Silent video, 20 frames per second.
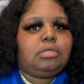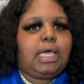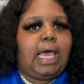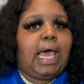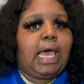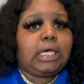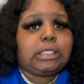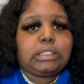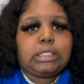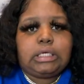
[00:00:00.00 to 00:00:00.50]

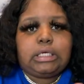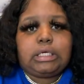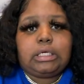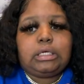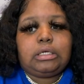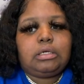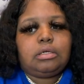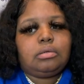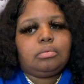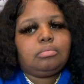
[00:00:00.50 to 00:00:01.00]

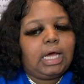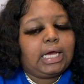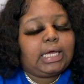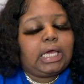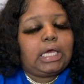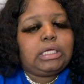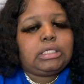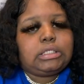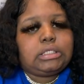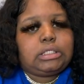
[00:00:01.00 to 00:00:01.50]
acting. I
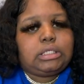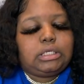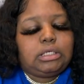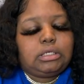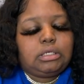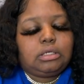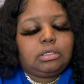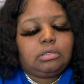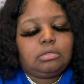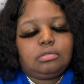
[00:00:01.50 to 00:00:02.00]
can't
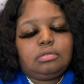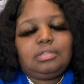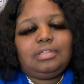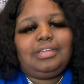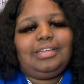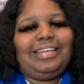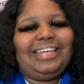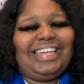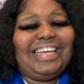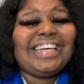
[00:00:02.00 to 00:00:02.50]
sing.
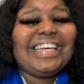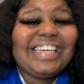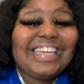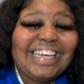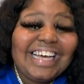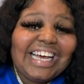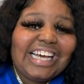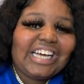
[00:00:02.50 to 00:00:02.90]
Because